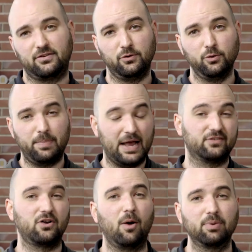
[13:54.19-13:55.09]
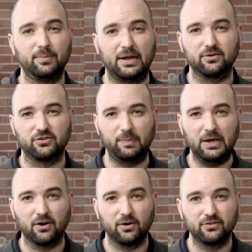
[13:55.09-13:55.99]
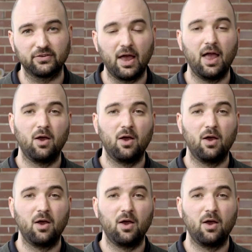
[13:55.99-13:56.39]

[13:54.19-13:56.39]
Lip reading: to best complement your speakers?